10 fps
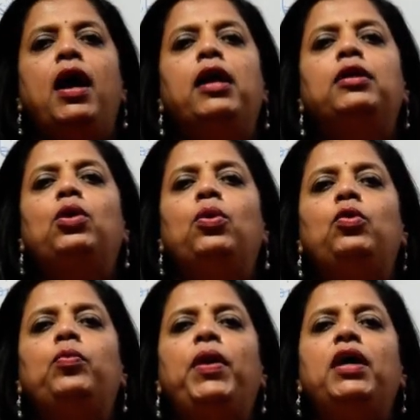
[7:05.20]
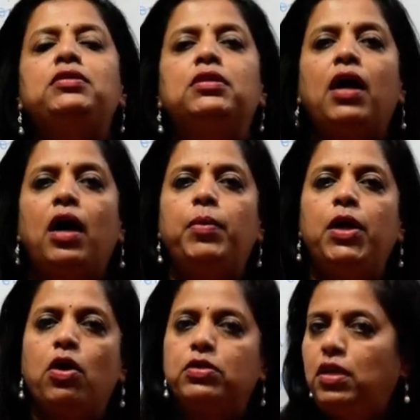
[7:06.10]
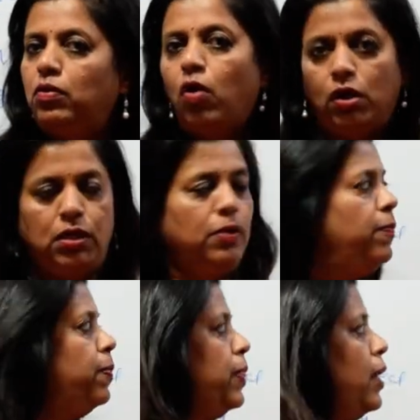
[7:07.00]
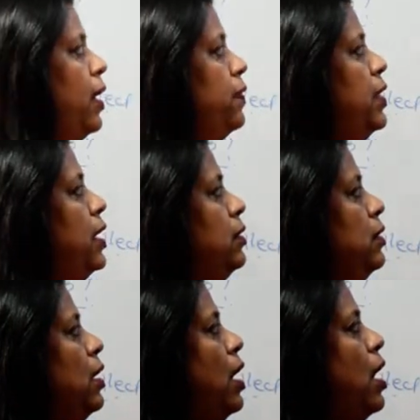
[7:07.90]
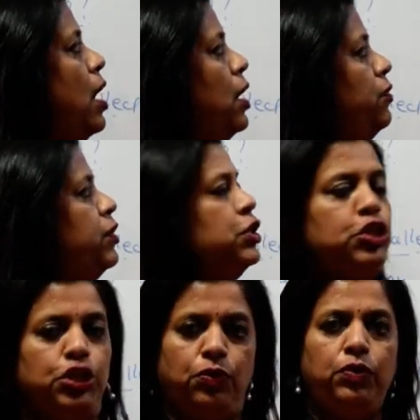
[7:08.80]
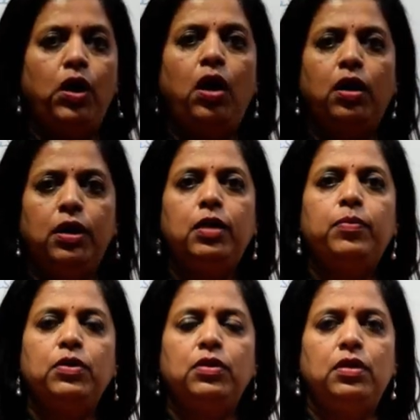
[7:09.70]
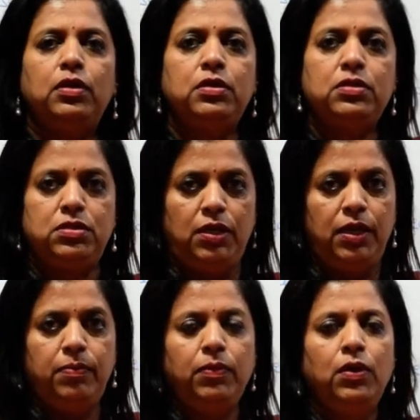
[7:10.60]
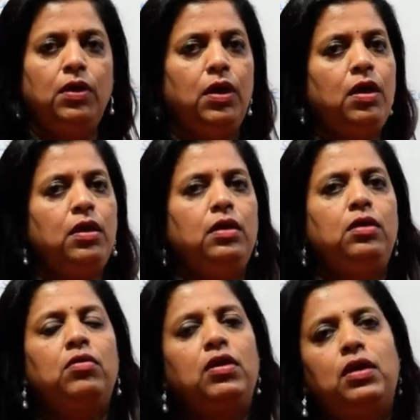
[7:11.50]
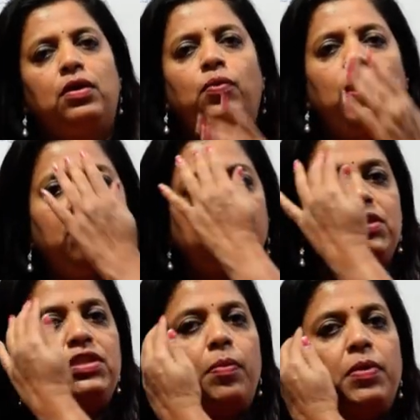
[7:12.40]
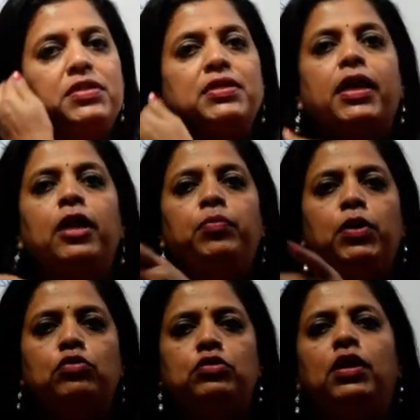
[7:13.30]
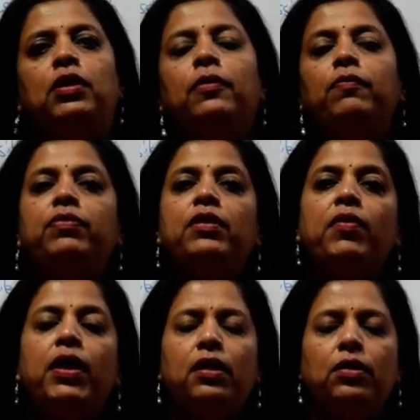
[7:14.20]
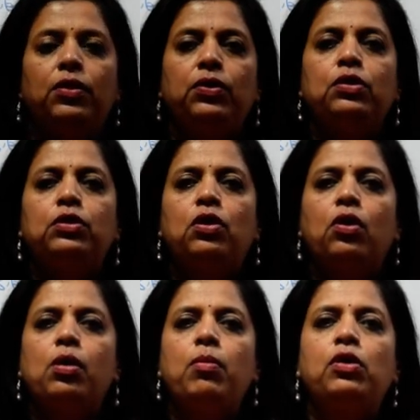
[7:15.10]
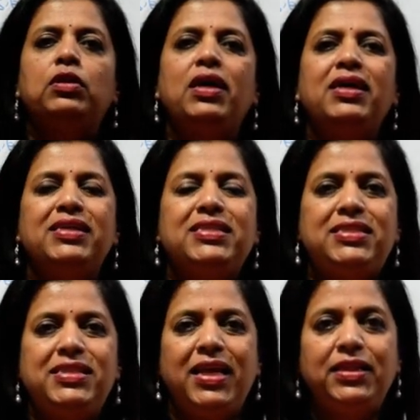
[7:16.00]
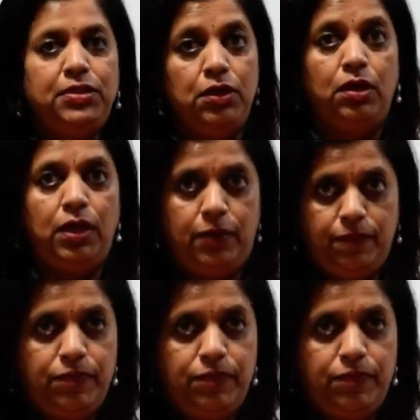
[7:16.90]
and chloroplast, carbon dioxide and water. Then R. Virchow, you heard about this name in your one of the chapters, second PUC, where you talk about the cell theory.